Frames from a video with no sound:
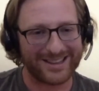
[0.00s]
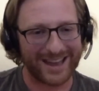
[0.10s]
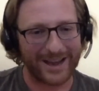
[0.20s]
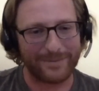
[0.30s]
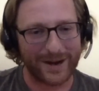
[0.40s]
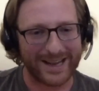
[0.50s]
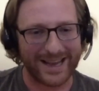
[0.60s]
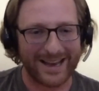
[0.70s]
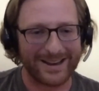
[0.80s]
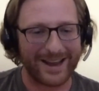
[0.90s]
To save
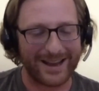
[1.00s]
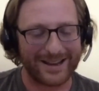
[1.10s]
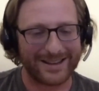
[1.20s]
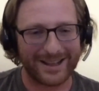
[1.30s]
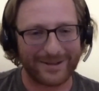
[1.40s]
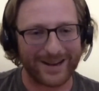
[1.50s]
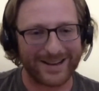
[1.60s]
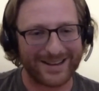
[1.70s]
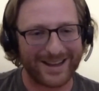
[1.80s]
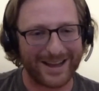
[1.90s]
money and
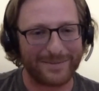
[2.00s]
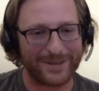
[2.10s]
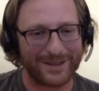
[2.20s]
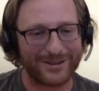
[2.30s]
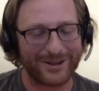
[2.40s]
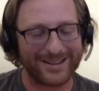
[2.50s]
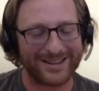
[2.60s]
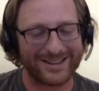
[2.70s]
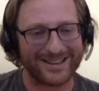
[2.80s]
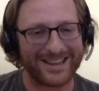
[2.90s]
accelerate the
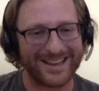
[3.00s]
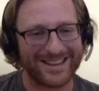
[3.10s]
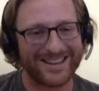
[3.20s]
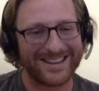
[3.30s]
transition there.